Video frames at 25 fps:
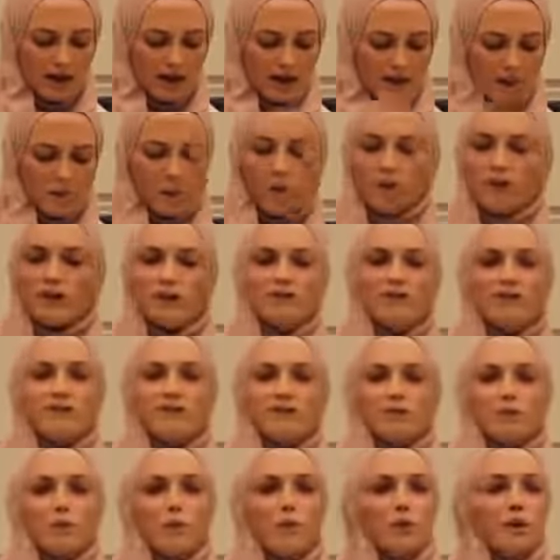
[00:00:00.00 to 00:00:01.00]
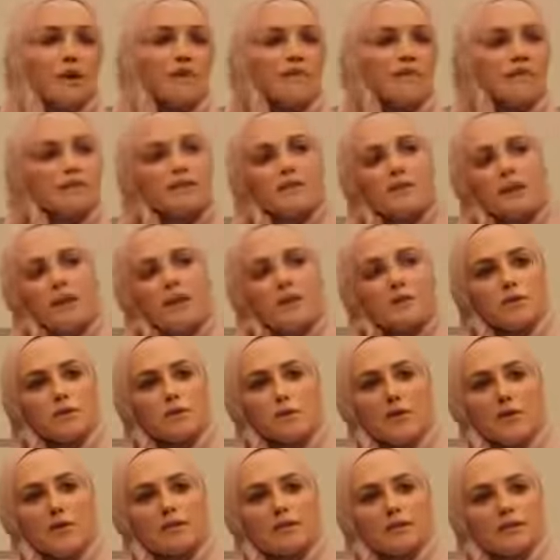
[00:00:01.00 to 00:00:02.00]
What is
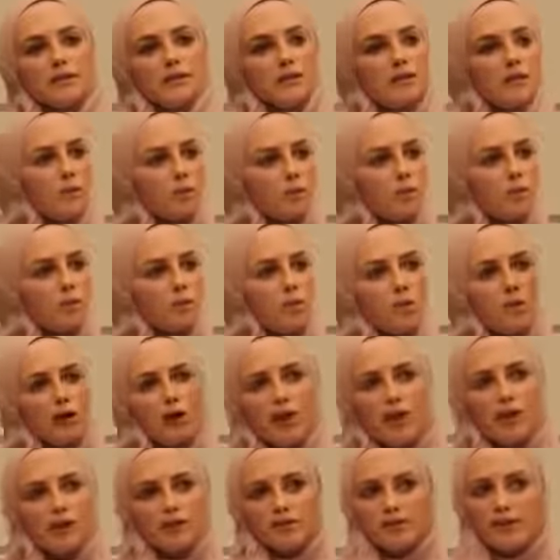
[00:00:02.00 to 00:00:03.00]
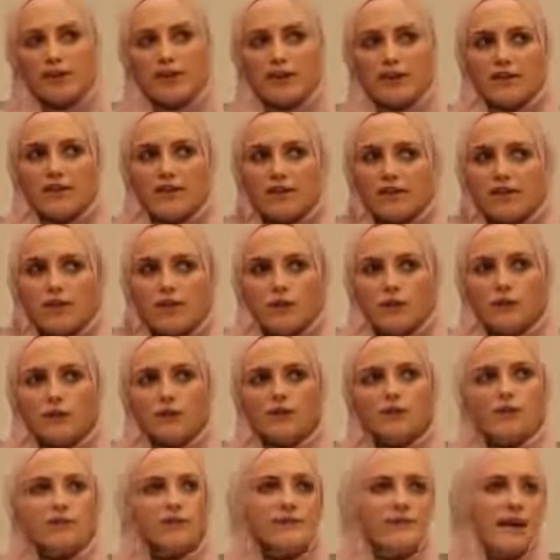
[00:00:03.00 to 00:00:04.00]
Islam's place in Europe? What kind of an
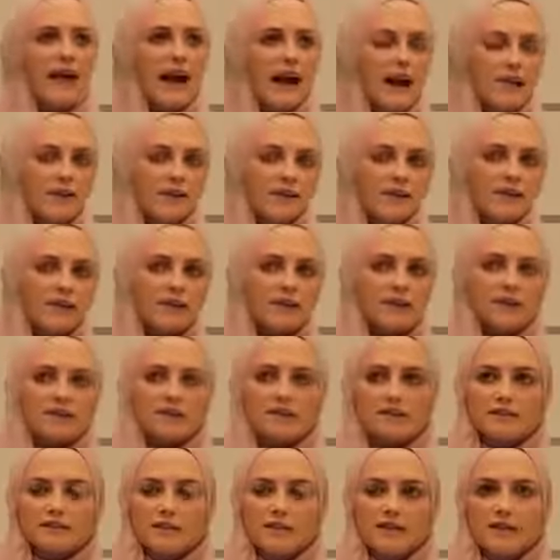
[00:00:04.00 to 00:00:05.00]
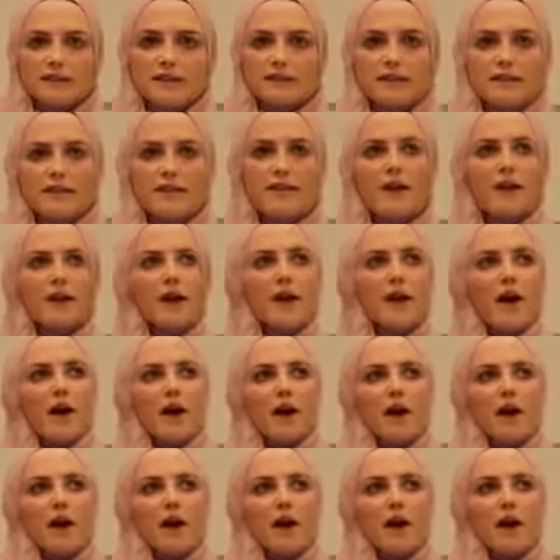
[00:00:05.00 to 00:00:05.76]
influence is it having in our society?